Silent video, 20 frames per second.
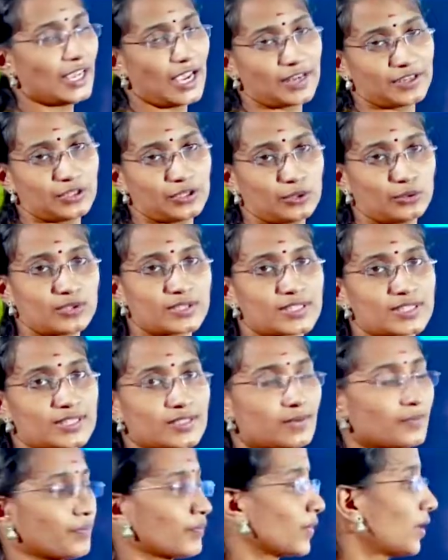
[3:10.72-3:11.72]

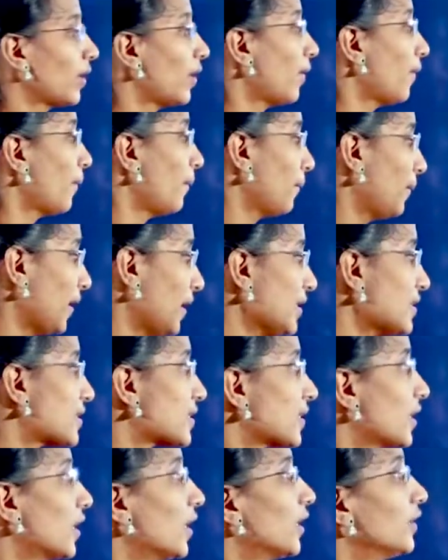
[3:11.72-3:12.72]
attitudes. Means
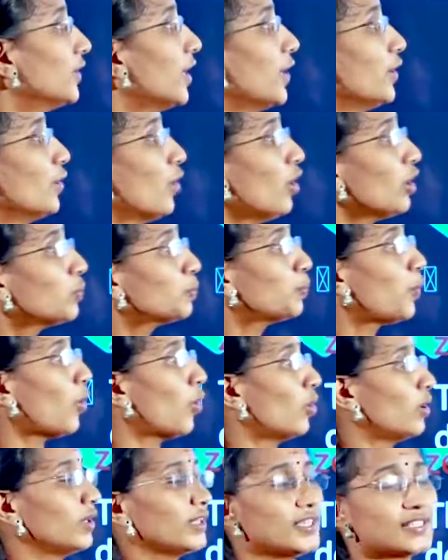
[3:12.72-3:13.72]
the north
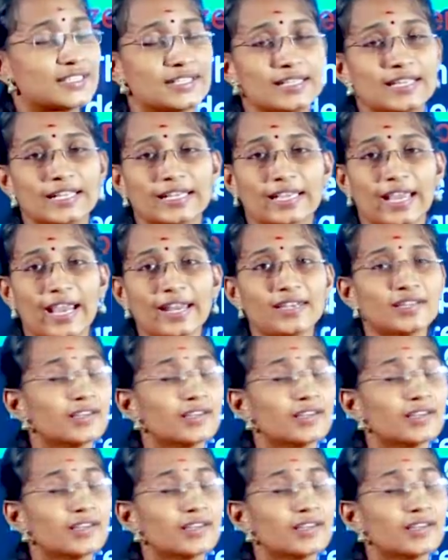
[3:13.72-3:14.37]
pole is indicate